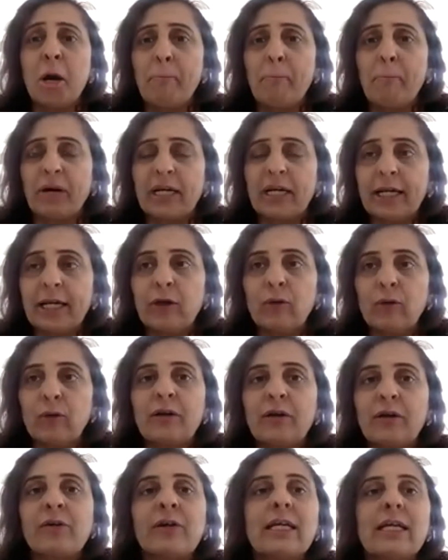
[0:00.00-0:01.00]

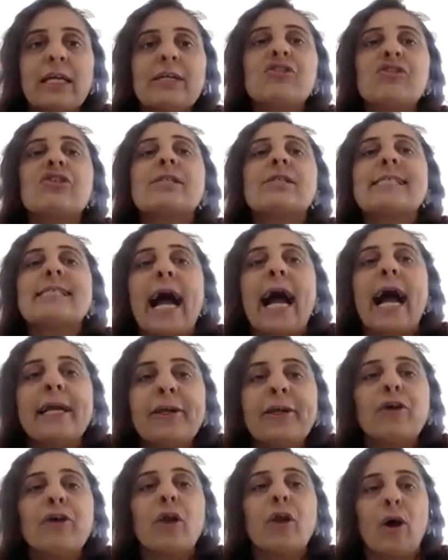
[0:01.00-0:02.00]
particular religious
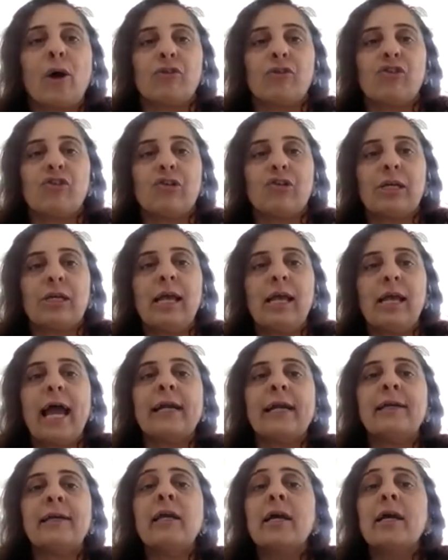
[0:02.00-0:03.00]
ideology,
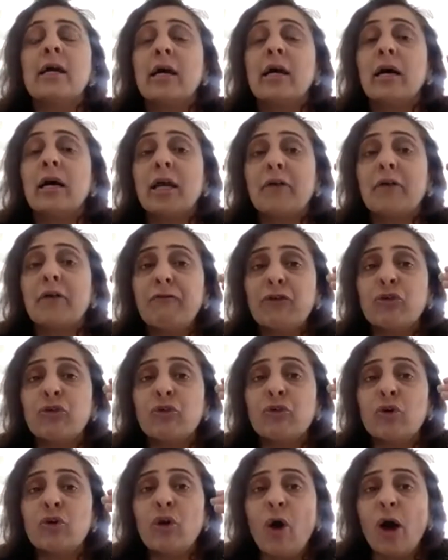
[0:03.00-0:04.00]
and if you do
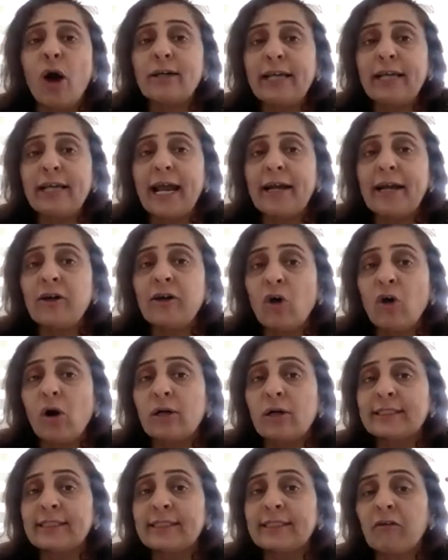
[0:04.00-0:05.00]
not
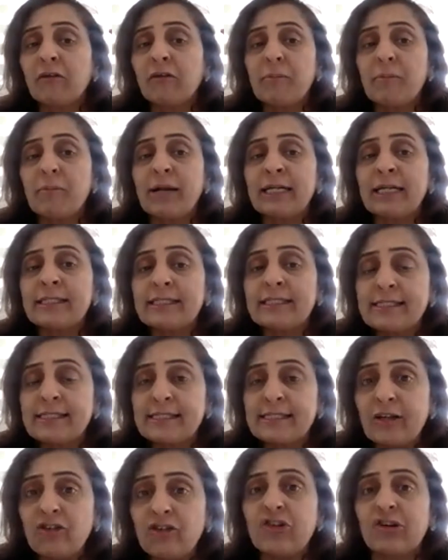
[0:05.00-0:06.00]
endorse a government
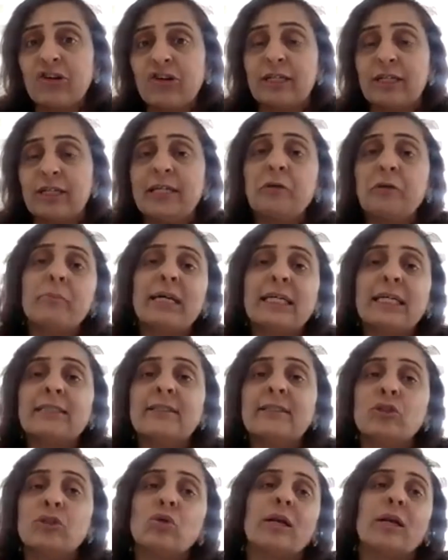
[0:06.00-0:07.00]
decision, it
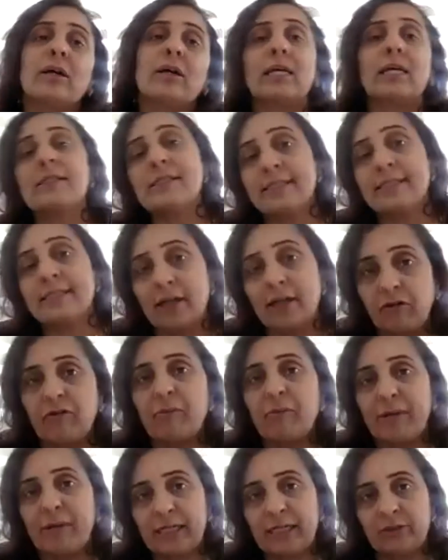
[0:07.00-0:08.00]
means you are against the government.